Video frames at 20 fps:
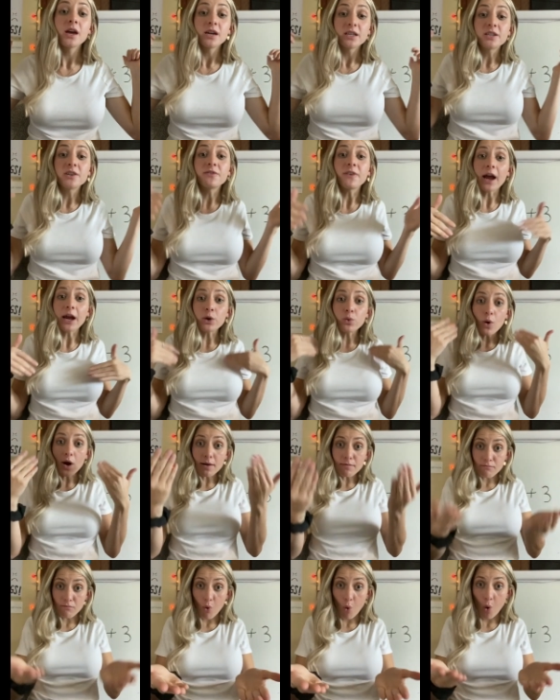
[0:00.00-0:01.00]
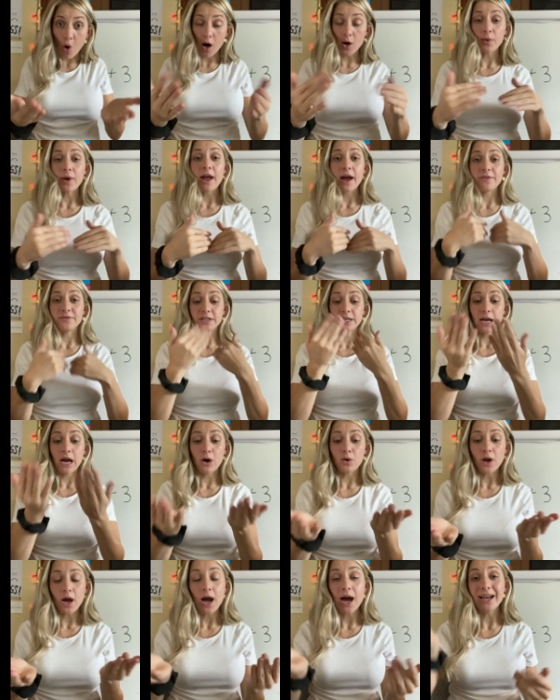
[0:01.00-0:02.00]
To find 1 more, we have to
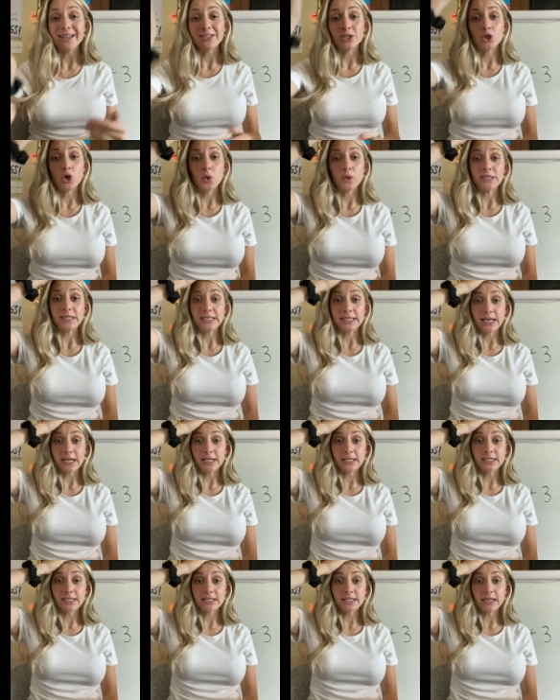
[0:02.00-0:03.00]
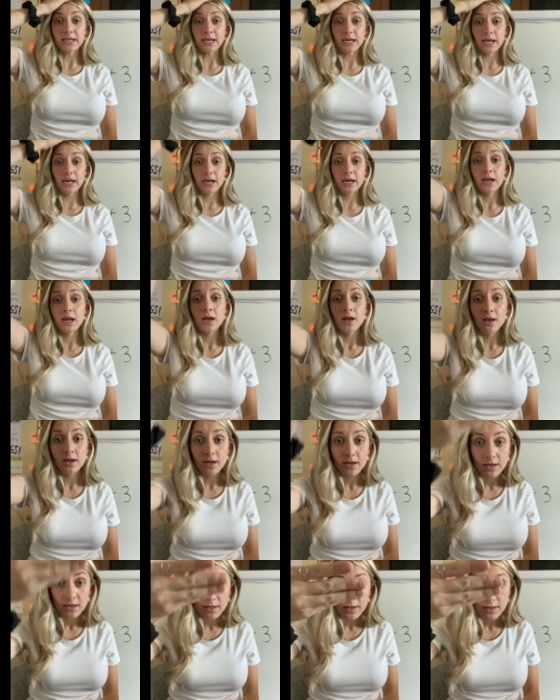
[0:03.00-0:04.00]
count on. So 16,
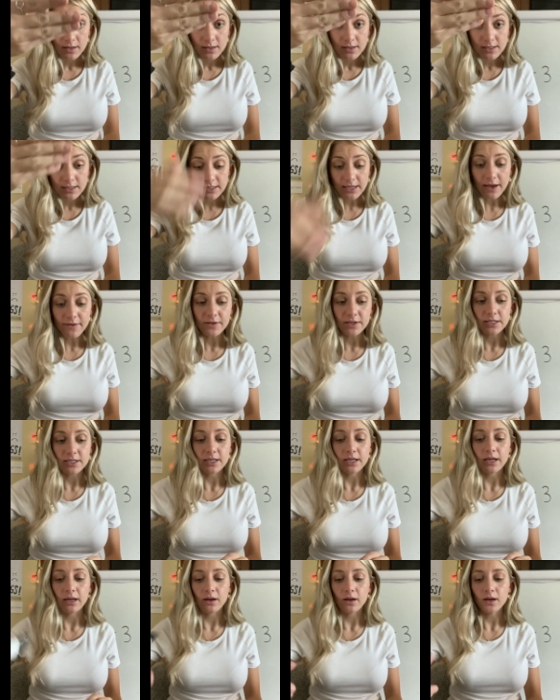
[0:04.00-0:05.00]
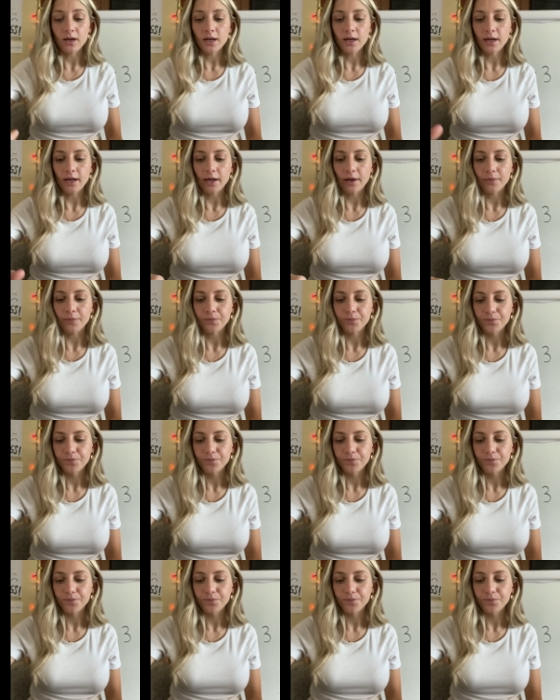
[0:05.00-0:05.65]
17, good.